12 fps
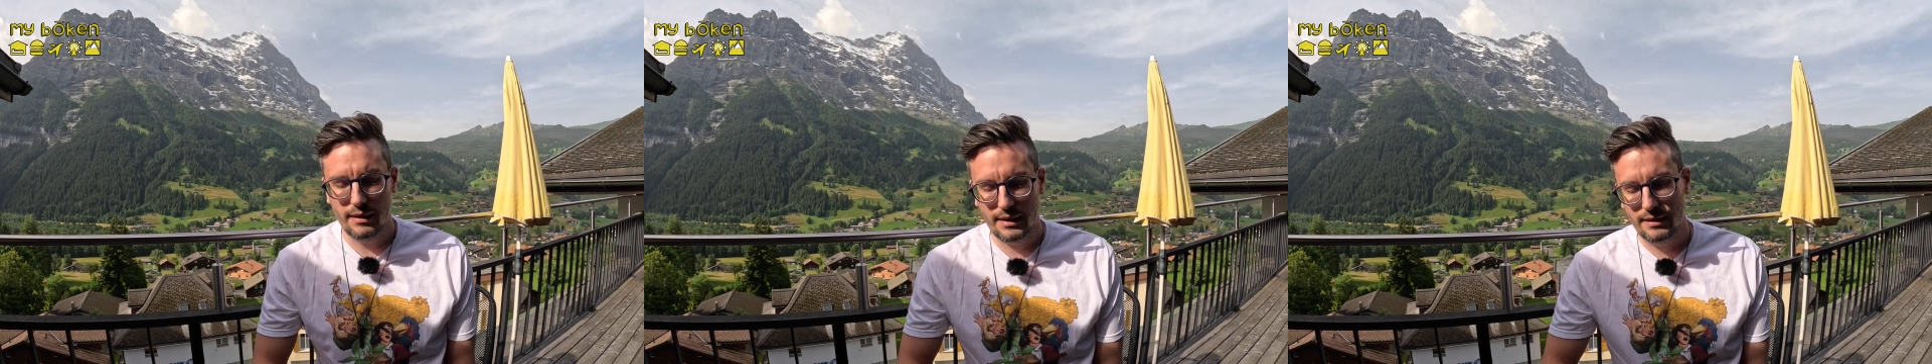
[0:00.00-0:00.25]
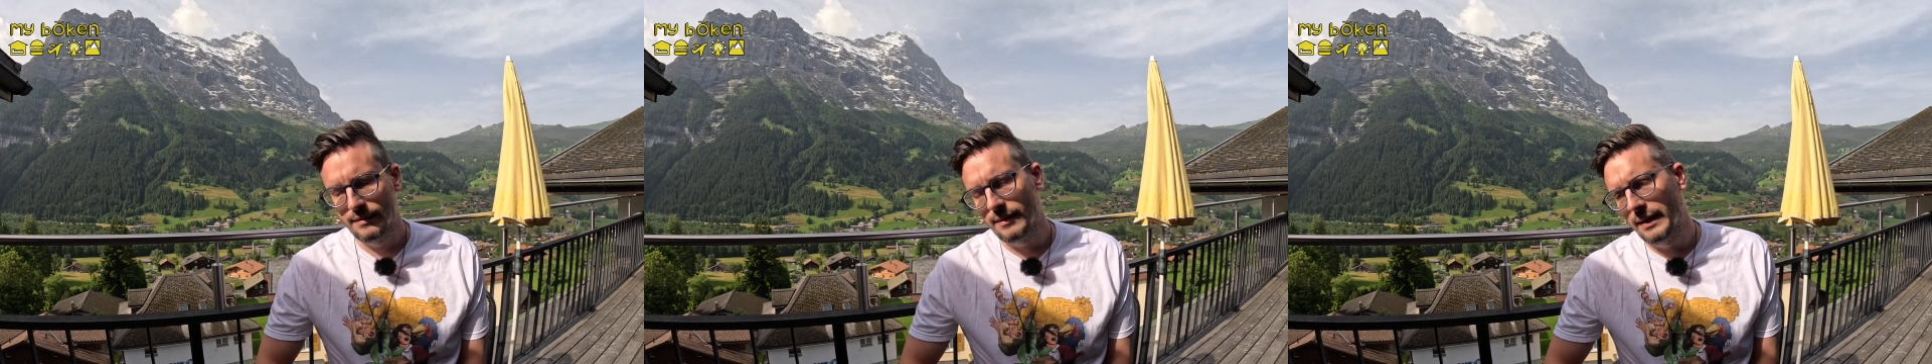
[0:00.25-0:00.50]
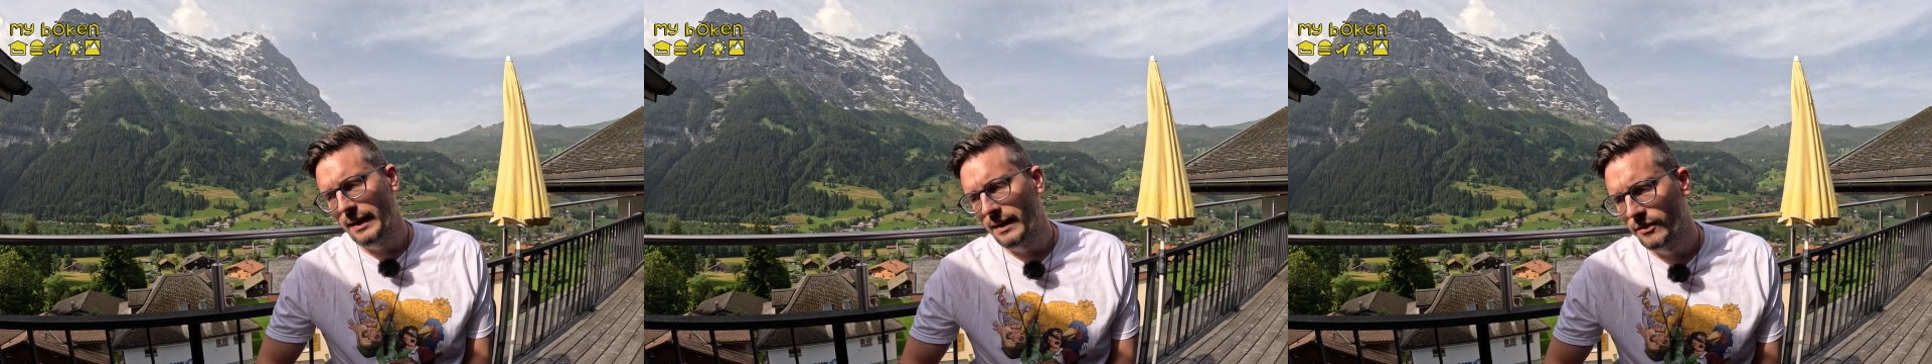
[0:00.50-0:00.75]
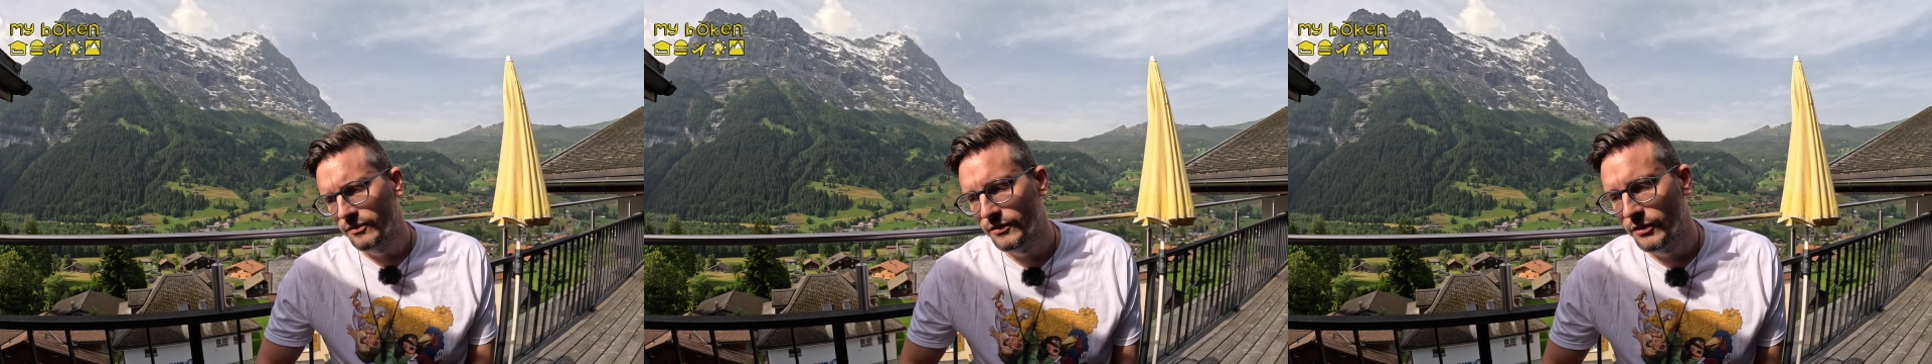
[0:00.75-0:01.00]
and I
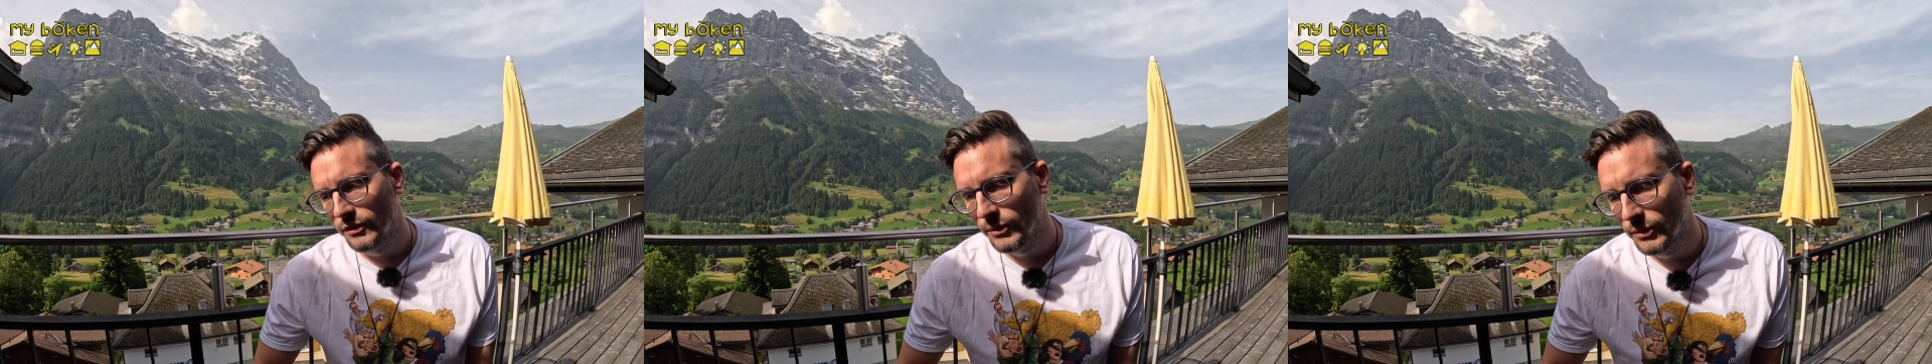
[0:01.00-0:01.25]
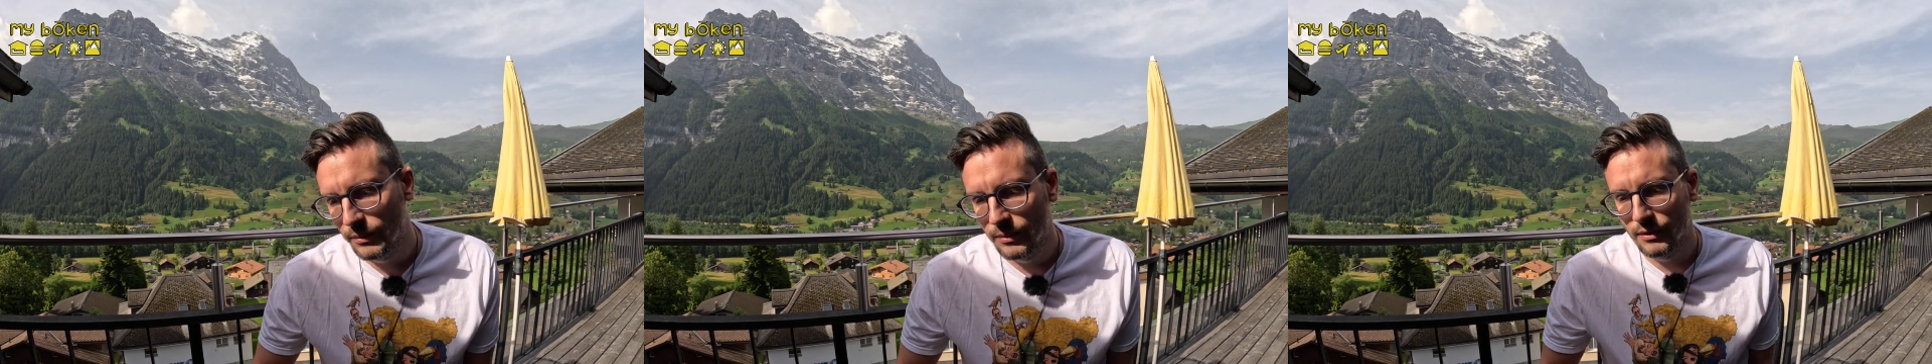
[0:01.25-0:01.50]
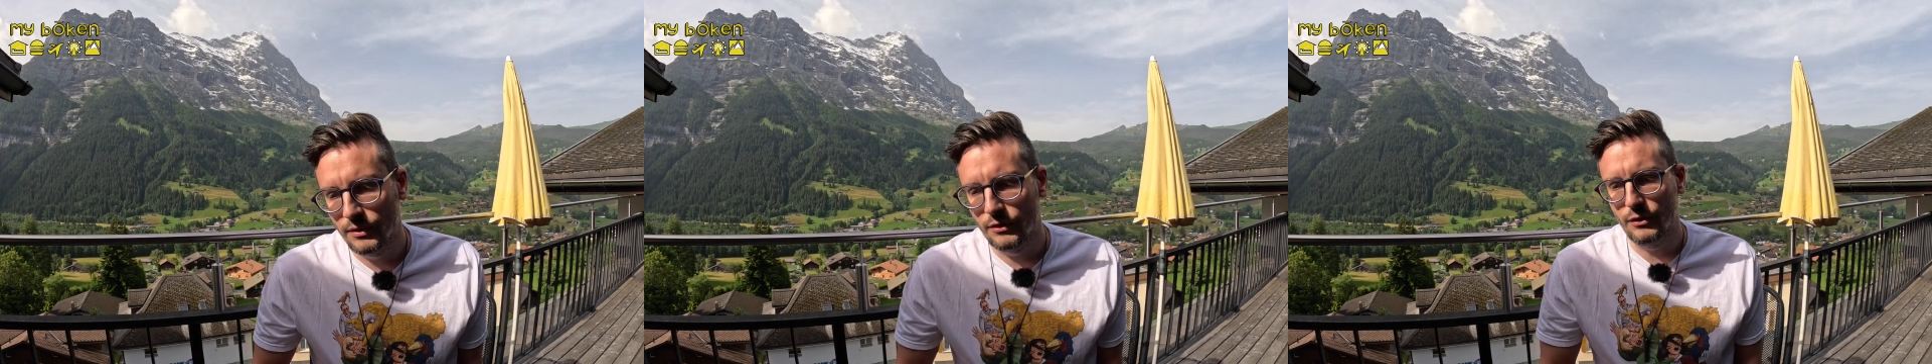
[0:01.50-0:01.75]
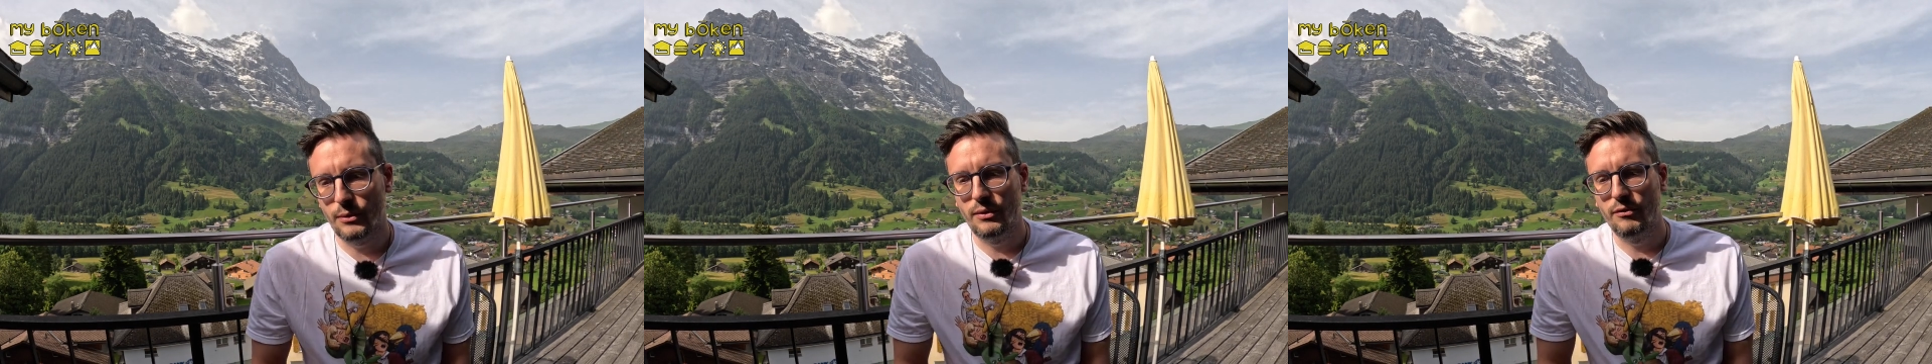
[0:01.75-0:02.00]
have to
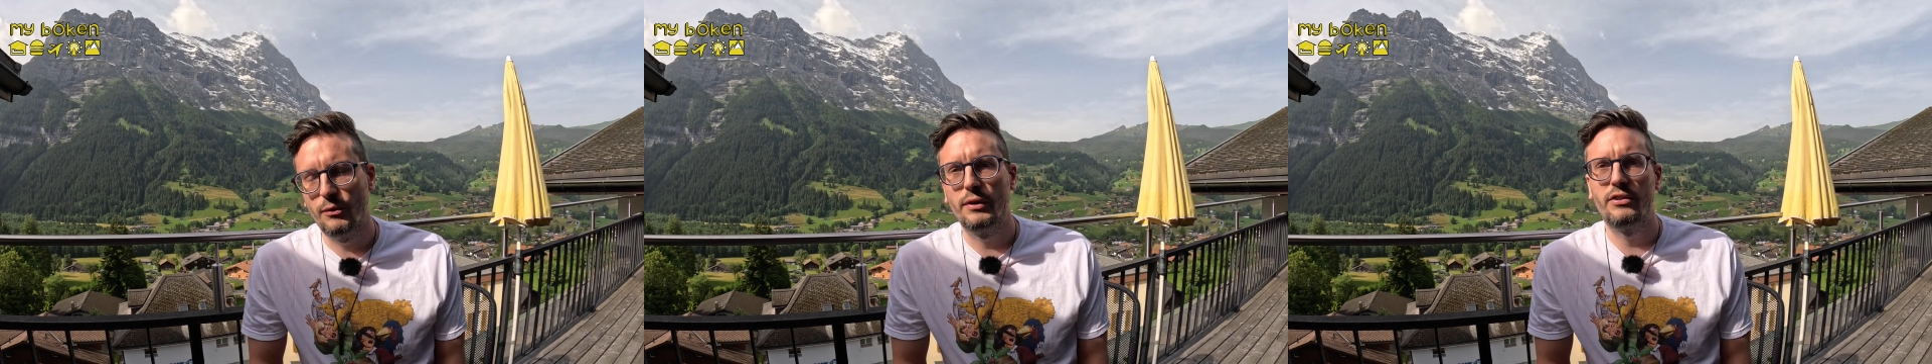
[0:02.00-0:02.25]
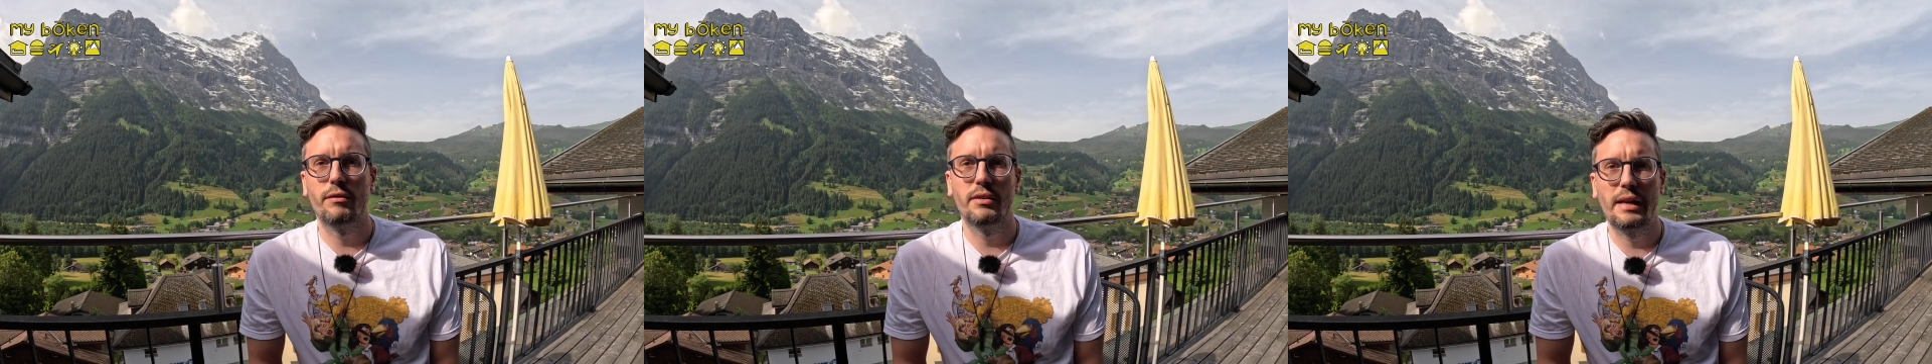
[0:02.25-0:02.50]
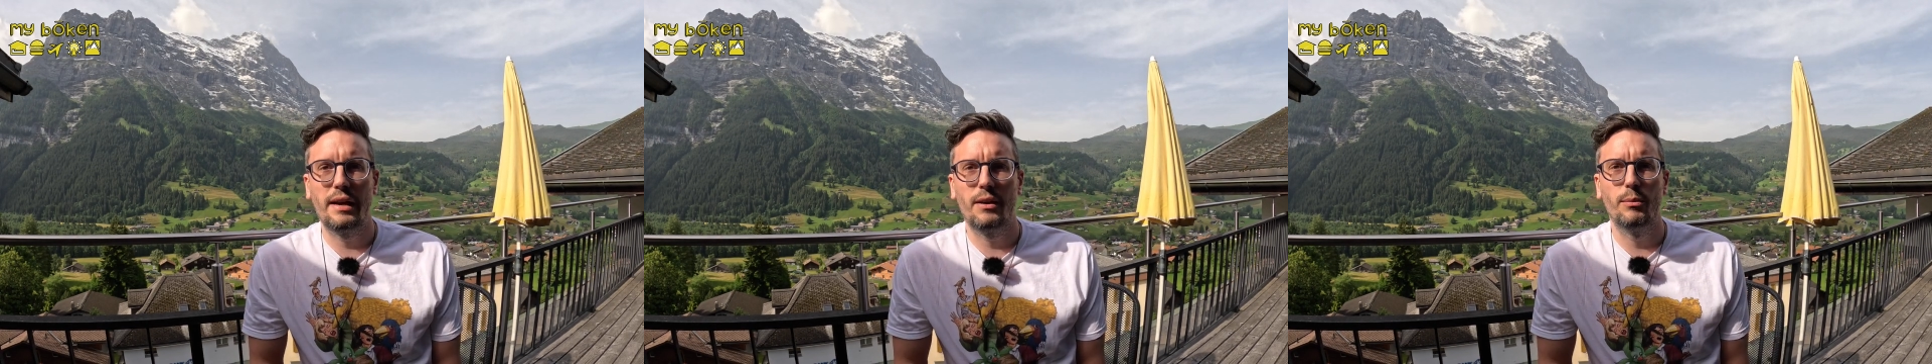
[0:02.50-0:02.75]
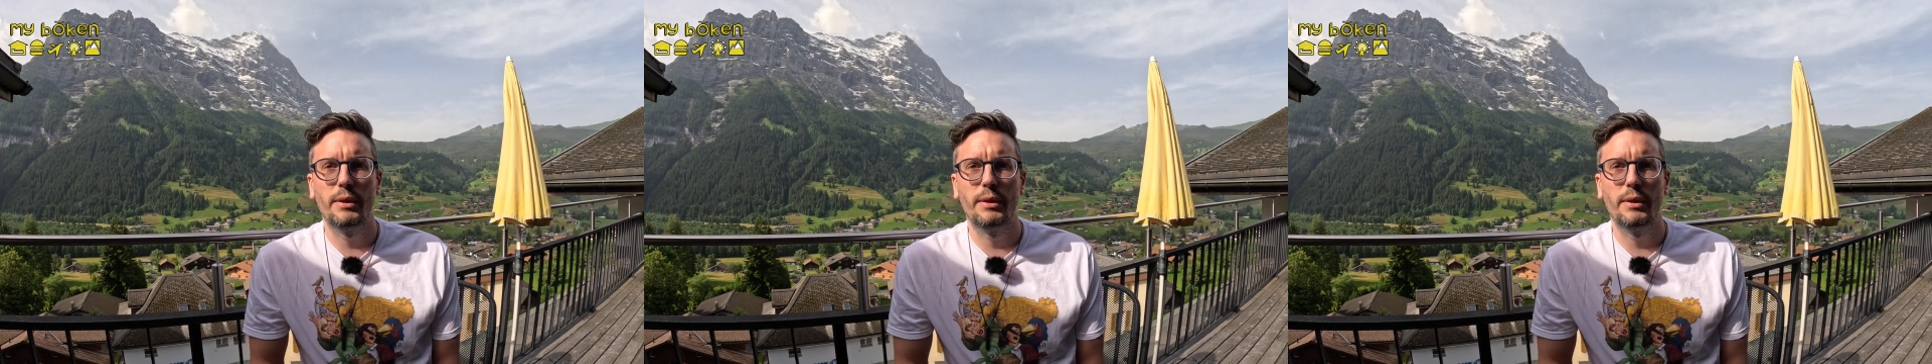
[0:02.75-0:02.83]
do the voiceover now